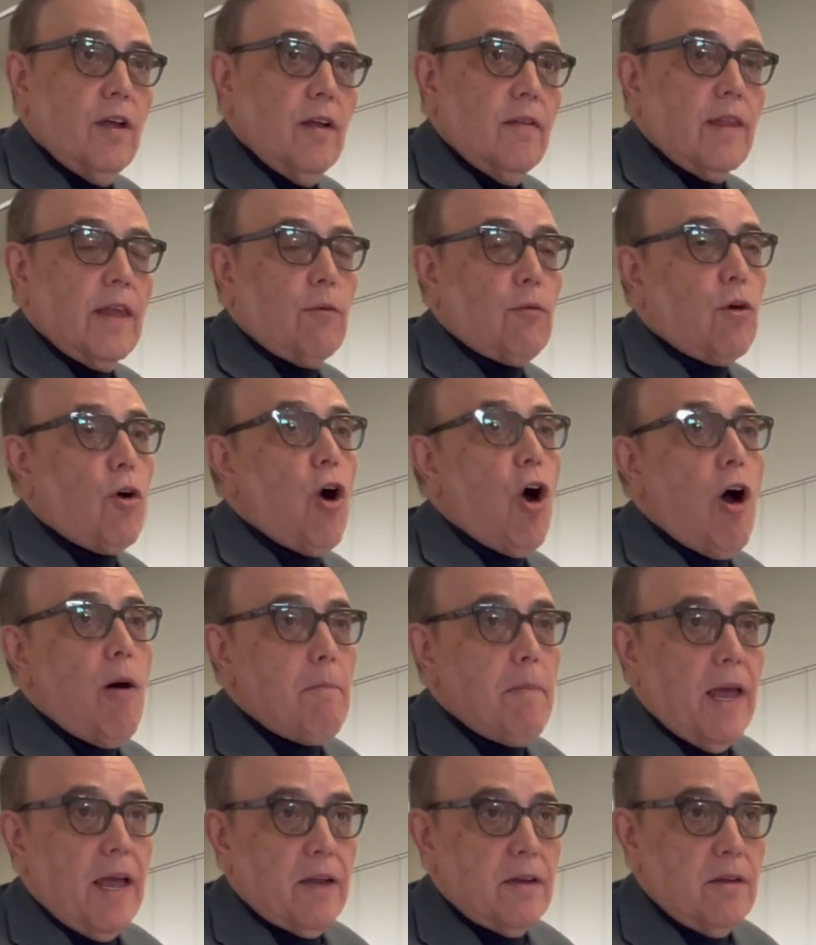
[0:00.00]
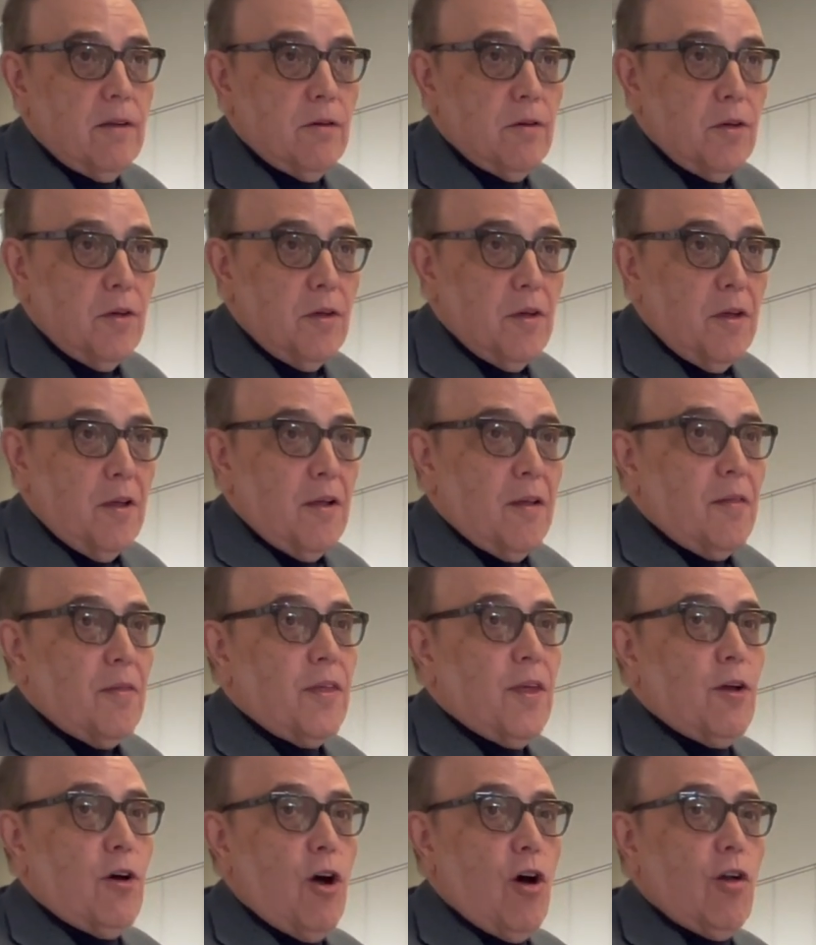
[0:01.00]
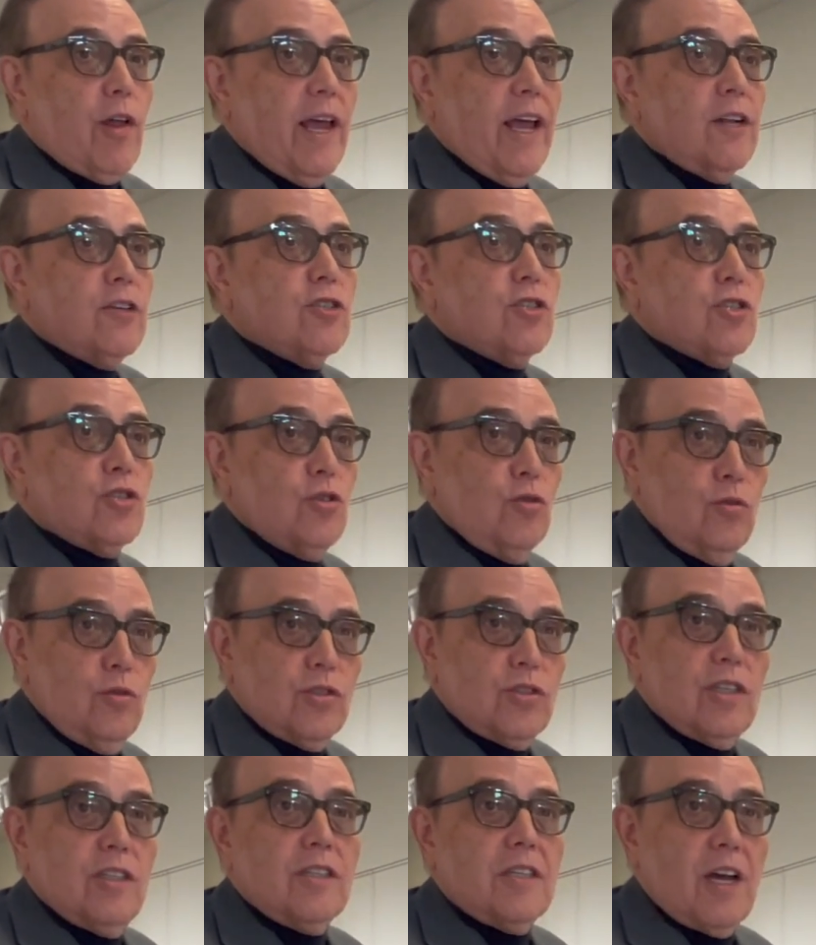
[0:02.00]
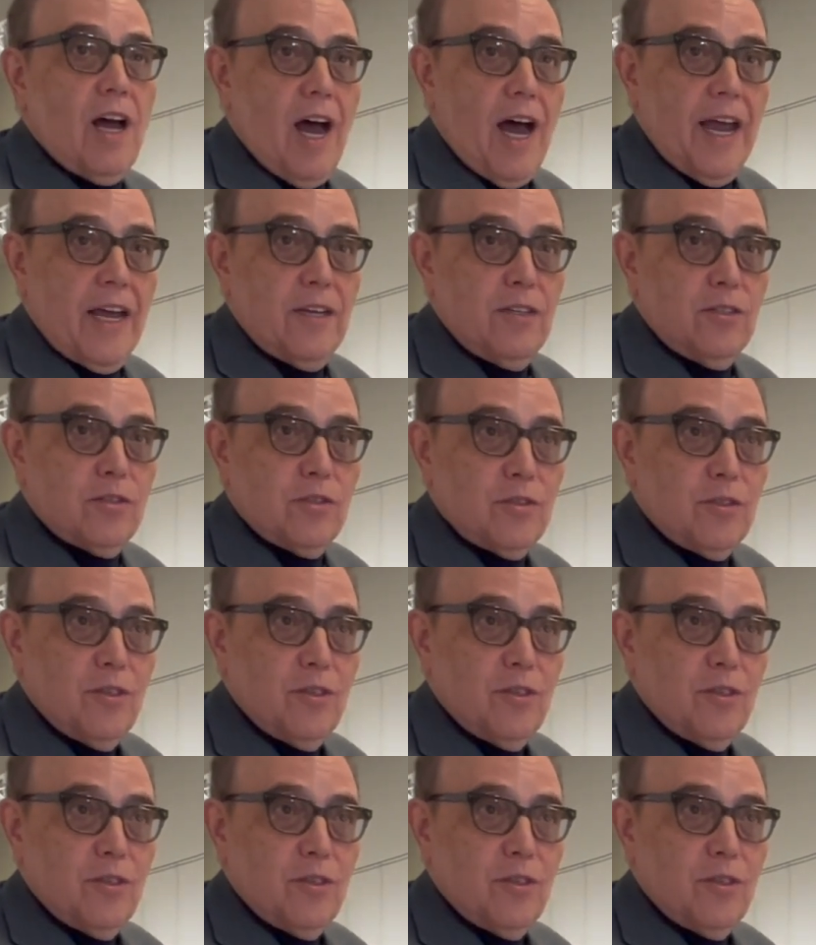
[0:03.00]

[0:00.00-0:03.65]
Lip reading: They were all men. They all had suits and ties.